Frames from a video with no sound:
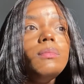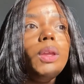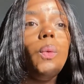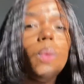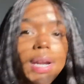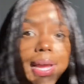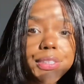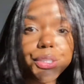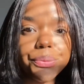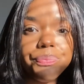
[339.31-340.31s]
What I
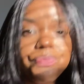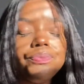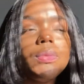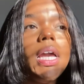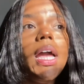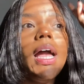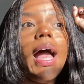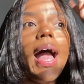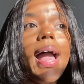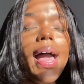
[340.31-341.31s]
do,
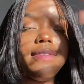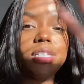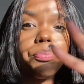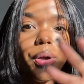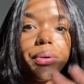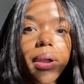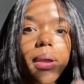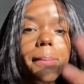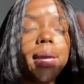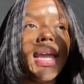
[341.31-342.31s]
I have his
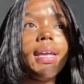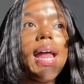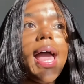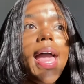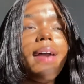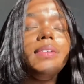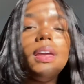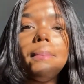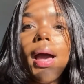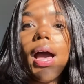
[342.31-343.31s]
program and I have it in
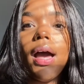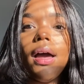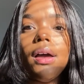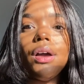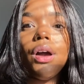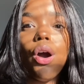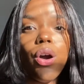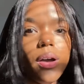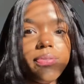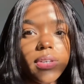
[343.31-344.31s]
my
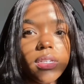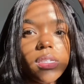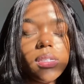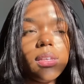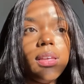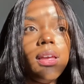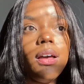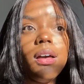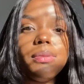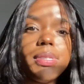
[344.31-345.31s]
office
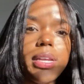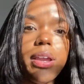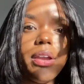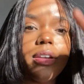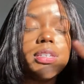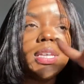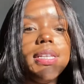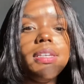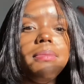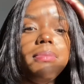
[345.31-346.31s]
upstairs.
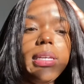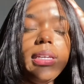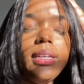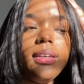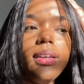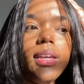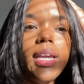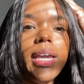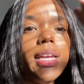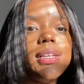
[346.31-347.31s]
To me,
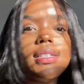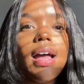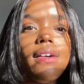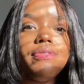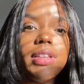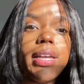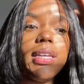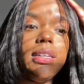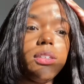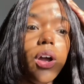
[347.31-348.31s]
it does not feel like
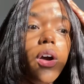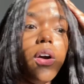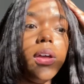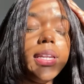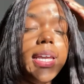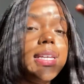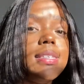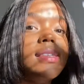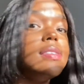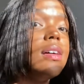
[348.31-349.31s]
he's gone. It
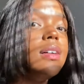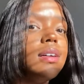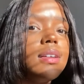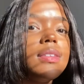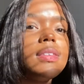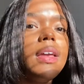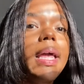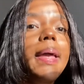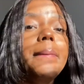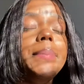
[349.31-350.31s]
sucks
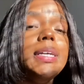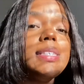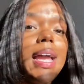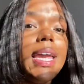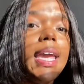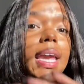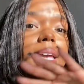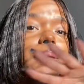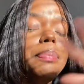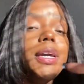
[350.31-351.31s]
because I
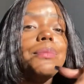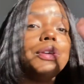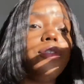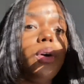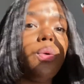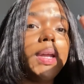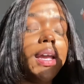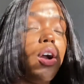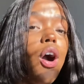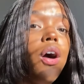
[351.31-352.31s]
can't pick up the phone and
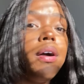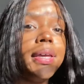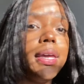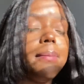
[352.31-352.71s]
call him.